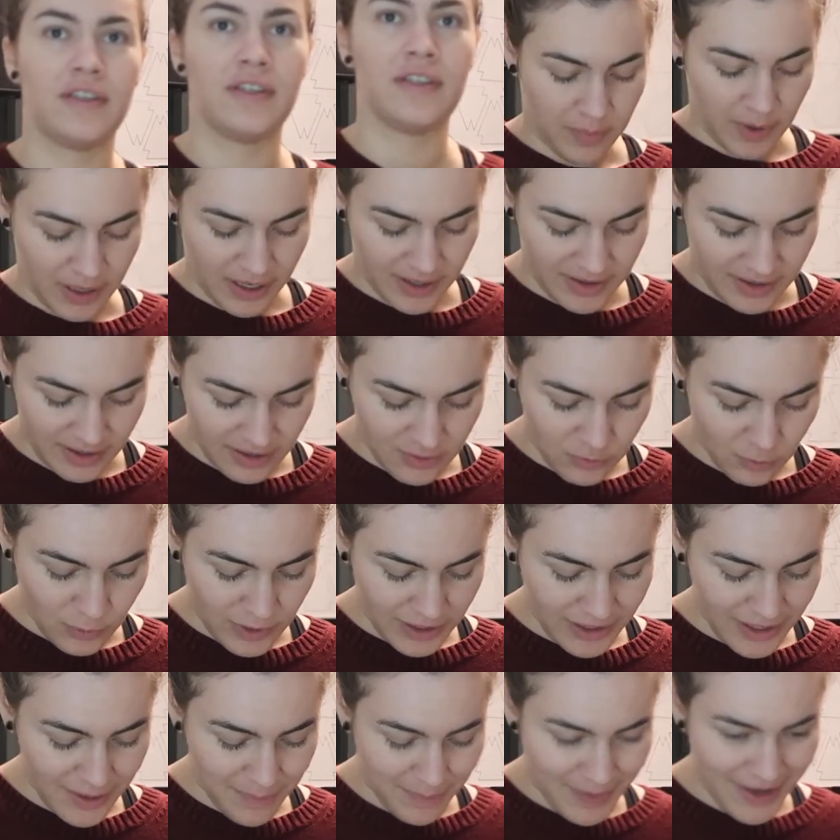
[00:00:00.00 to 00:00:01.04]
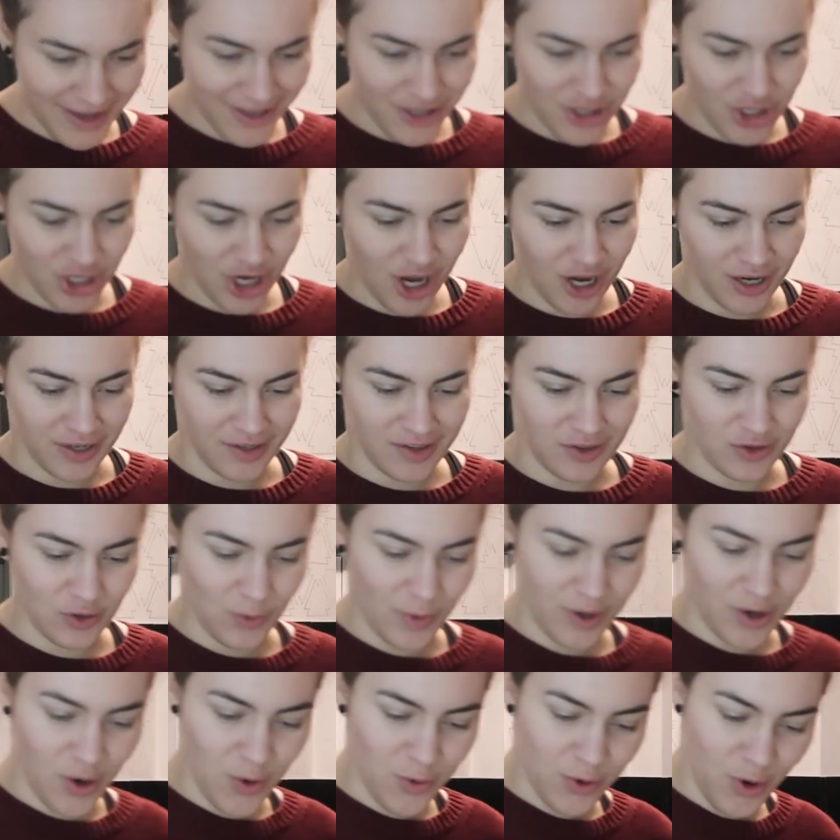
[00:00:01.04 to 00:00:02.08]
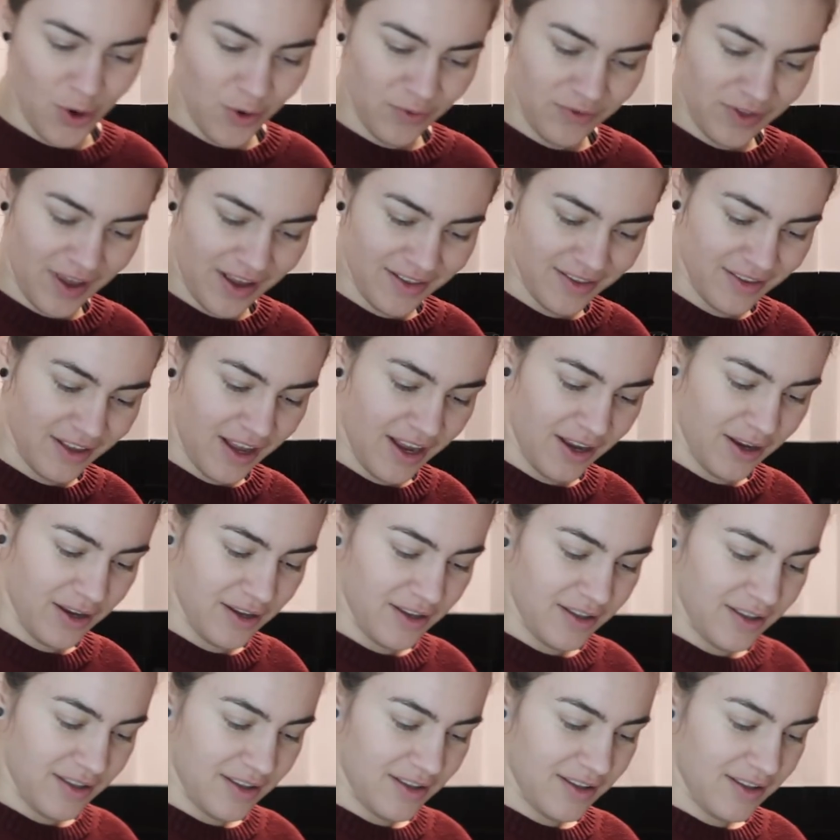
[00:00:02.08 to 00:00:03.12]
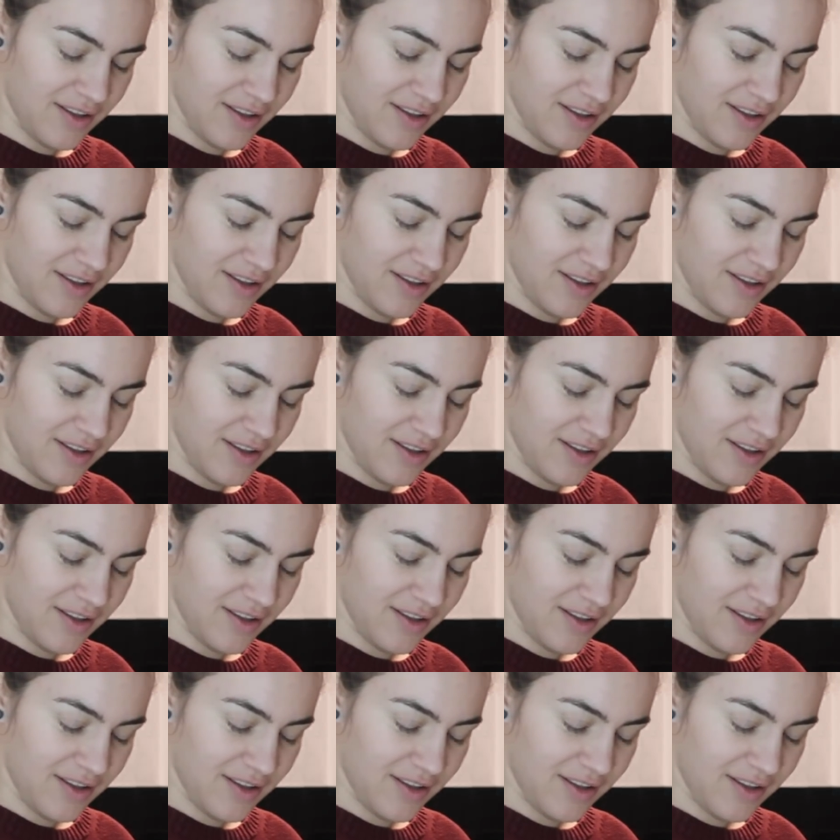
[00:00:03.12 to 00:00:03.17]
But it's in really big chunks, so I don't know if that's like